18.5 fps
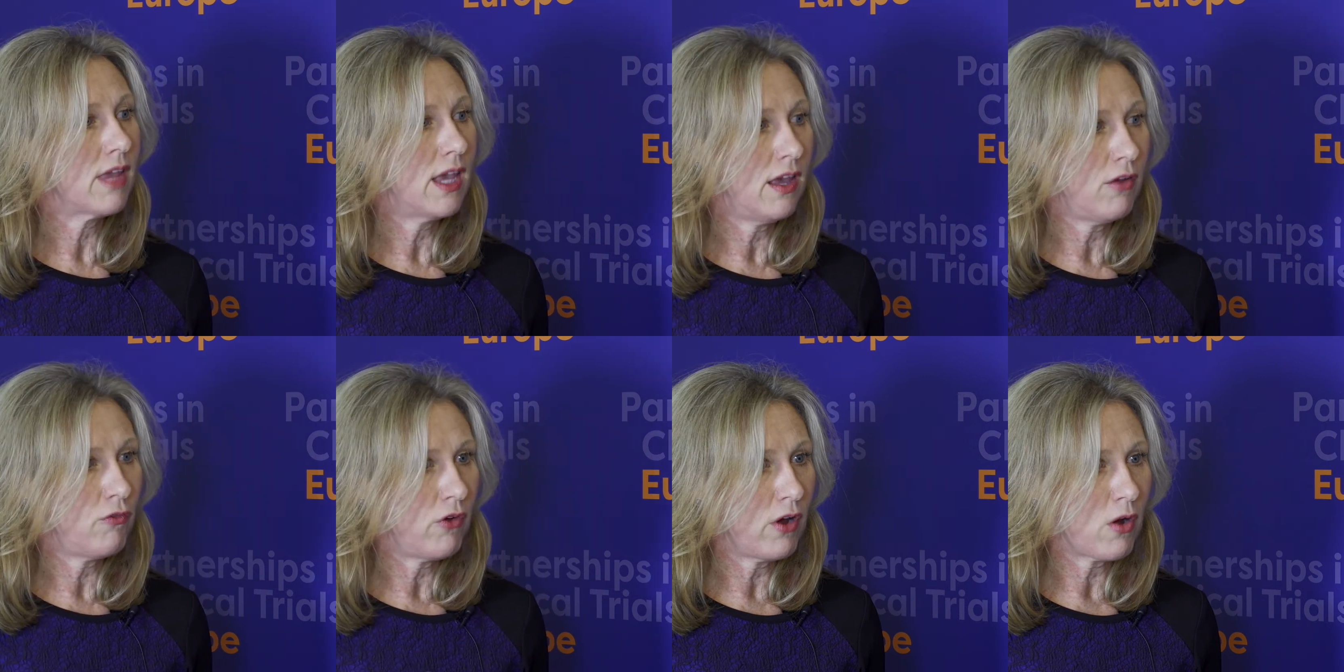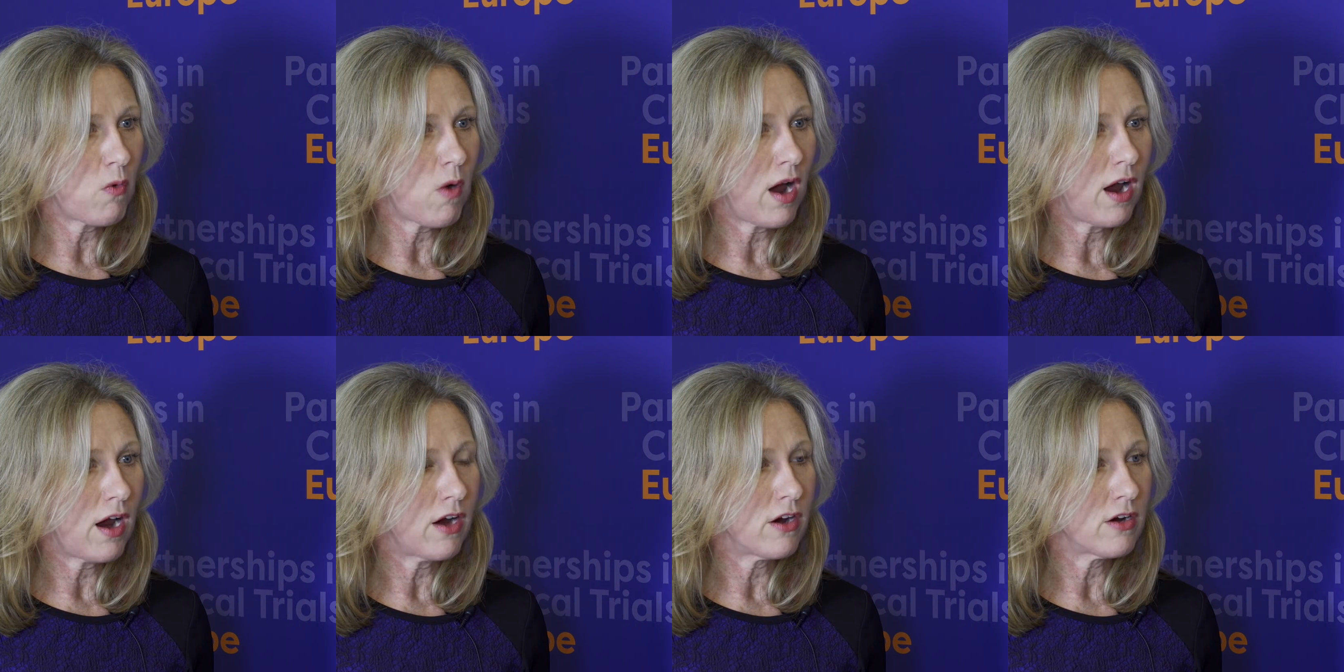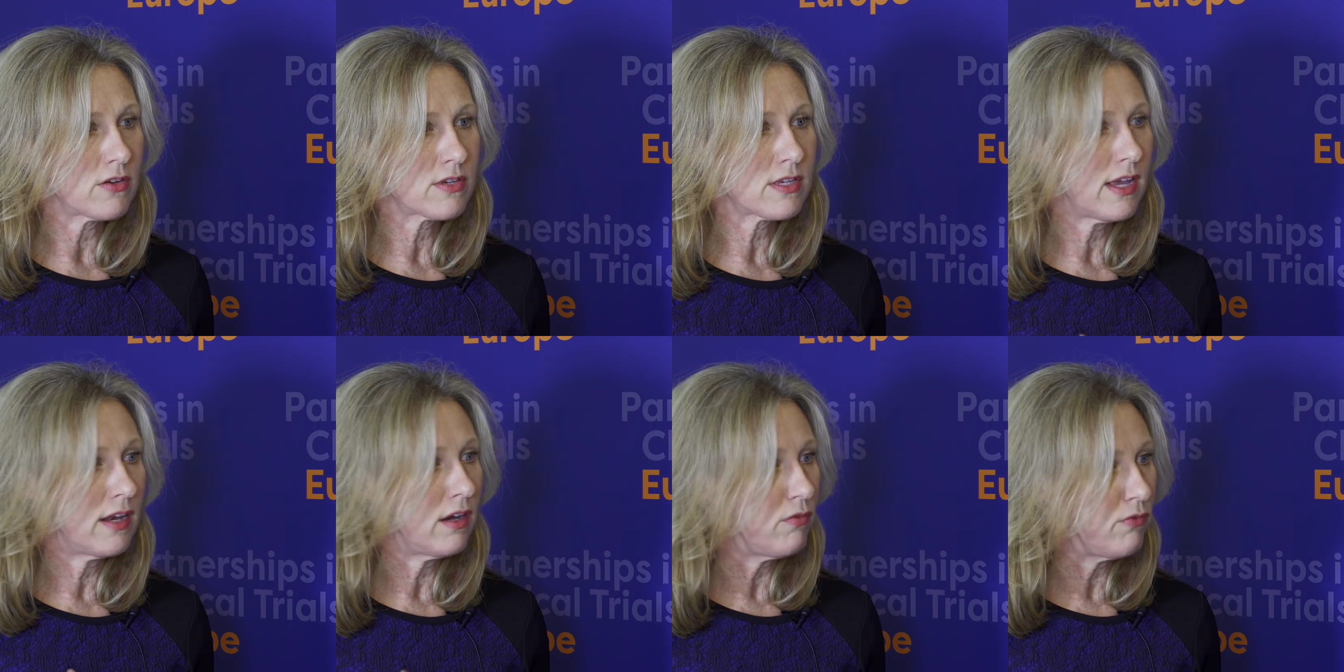It
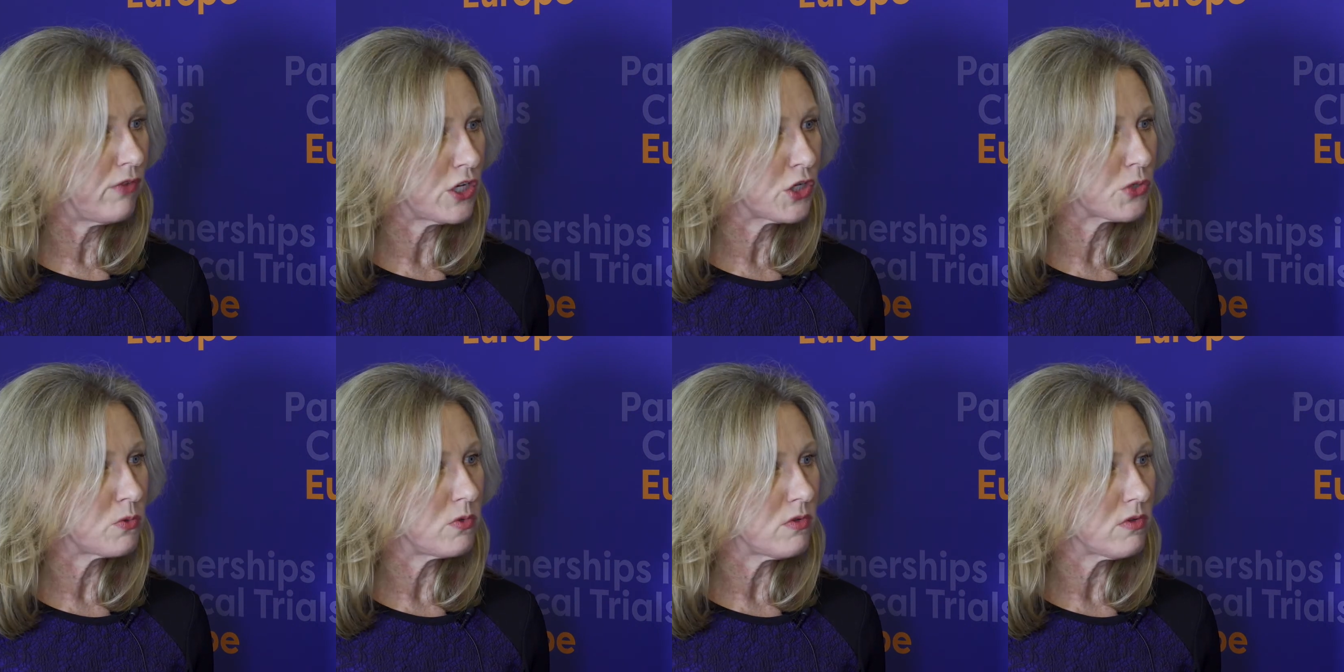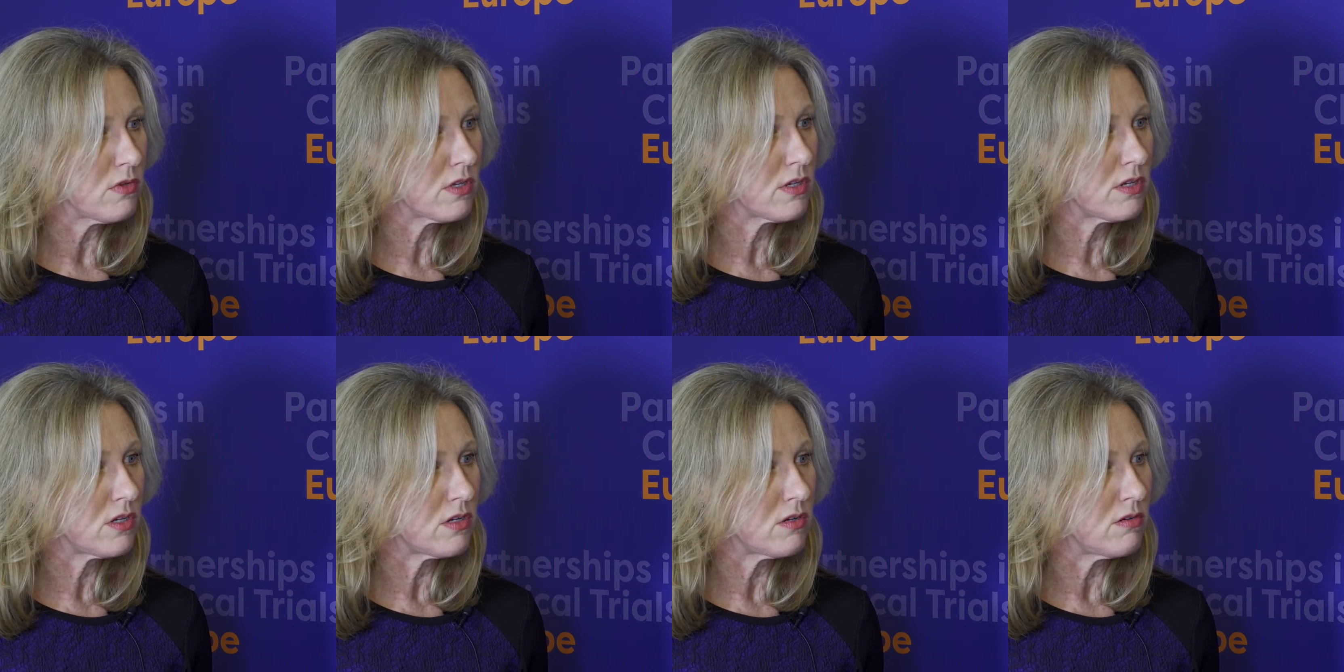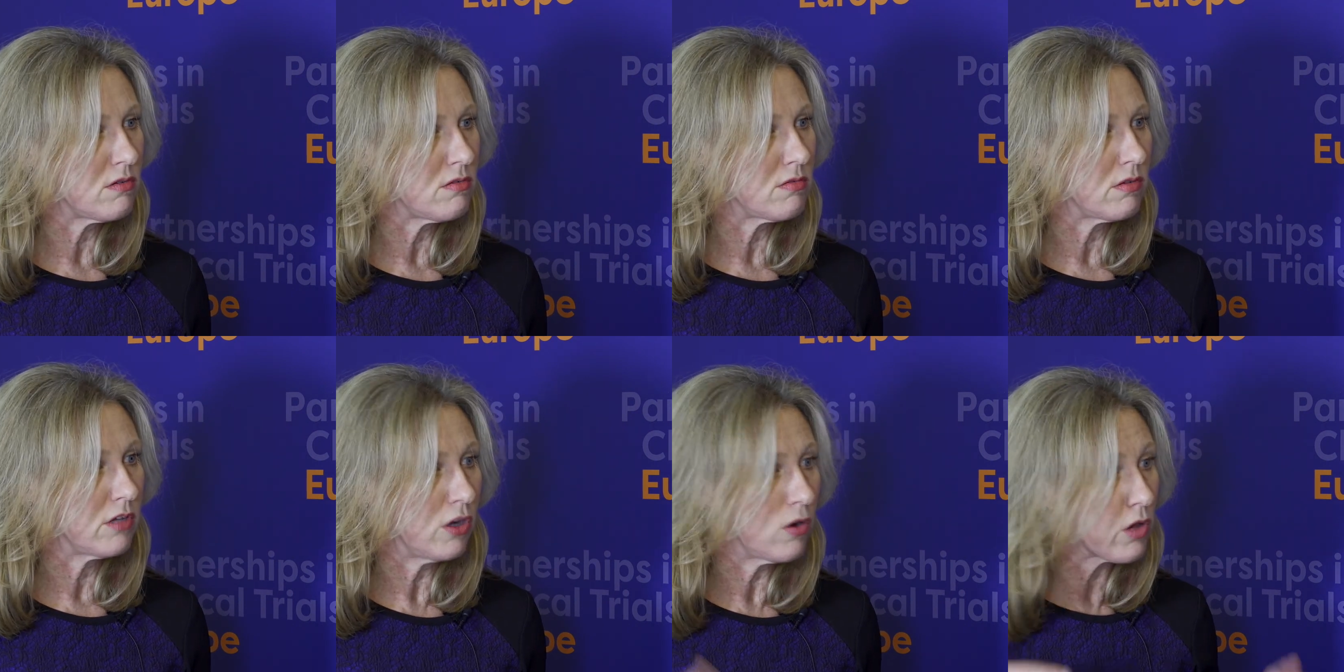requires individuals
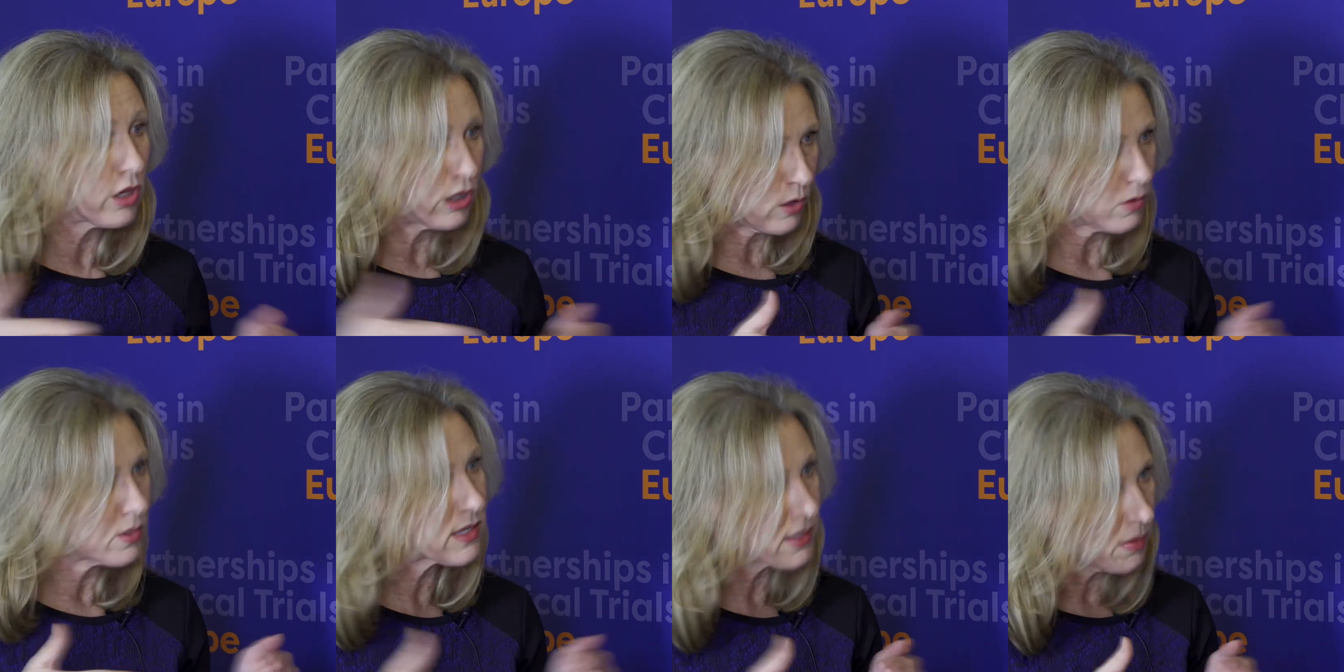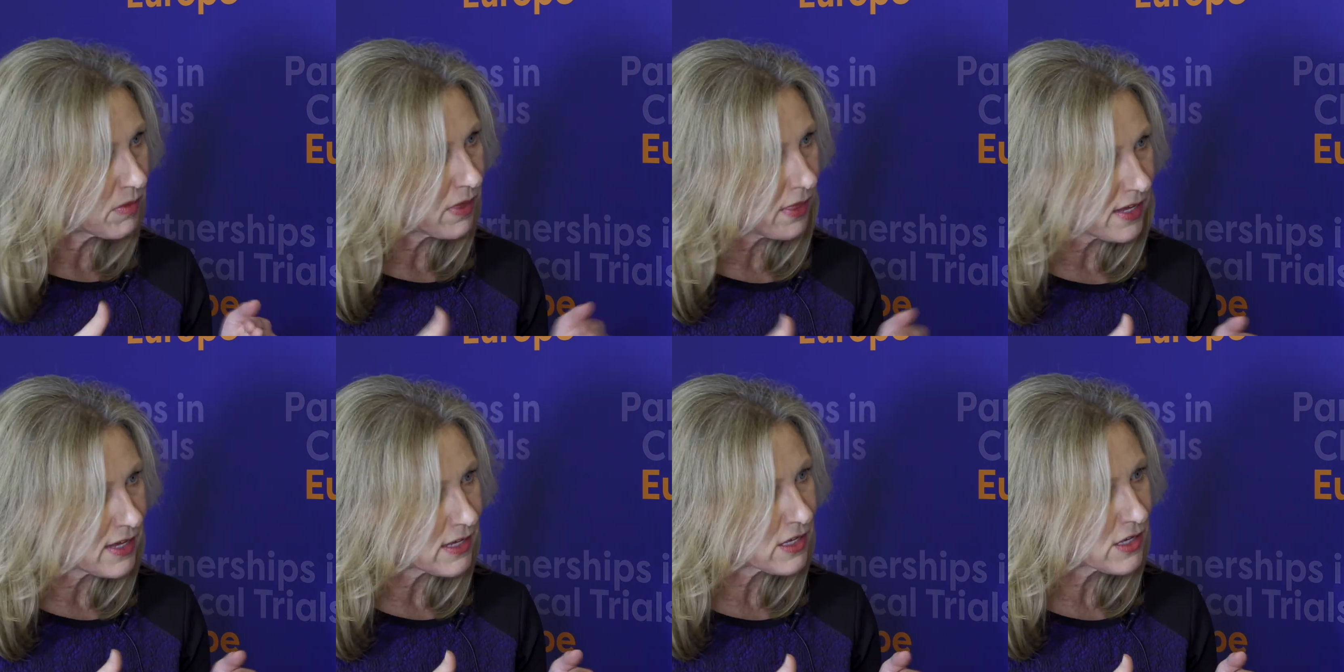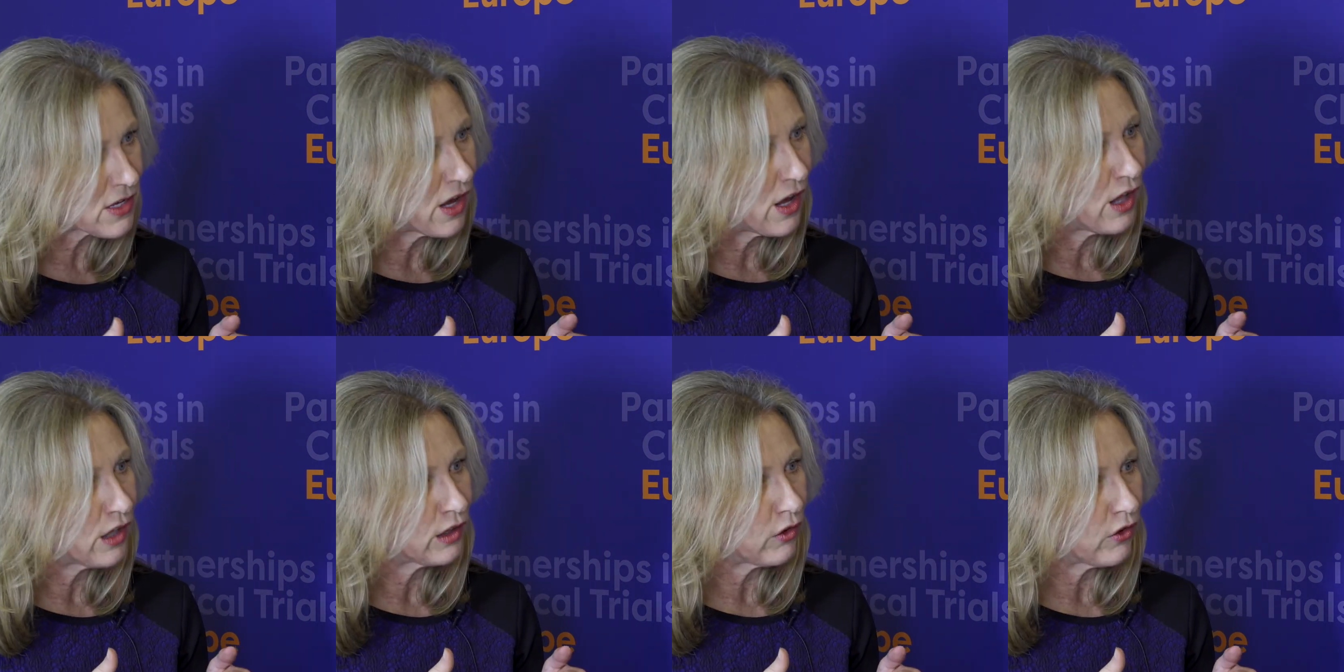to, close some of these
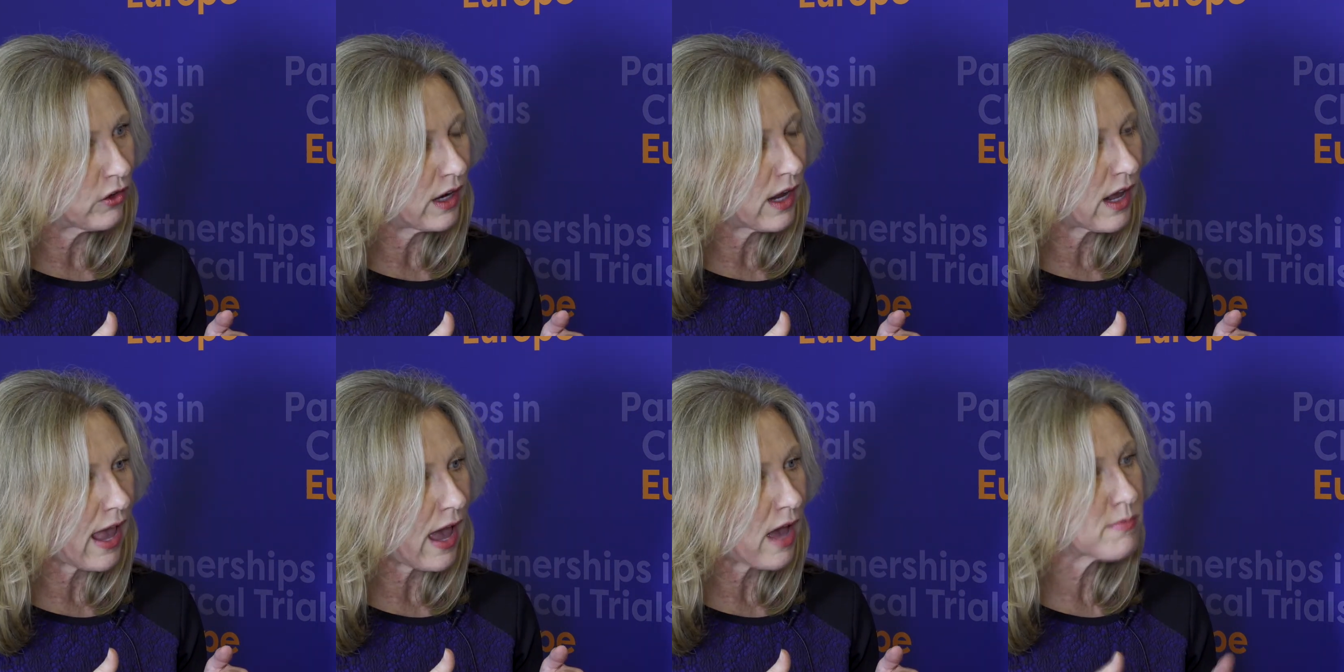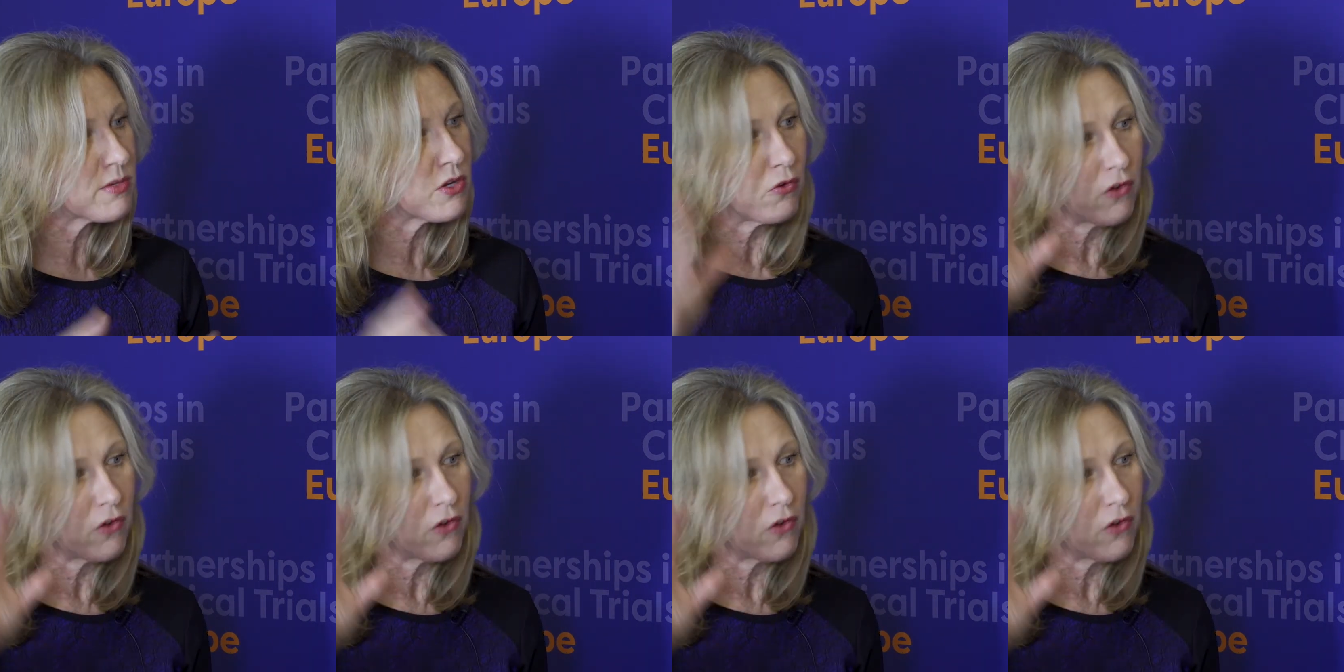learning gaps.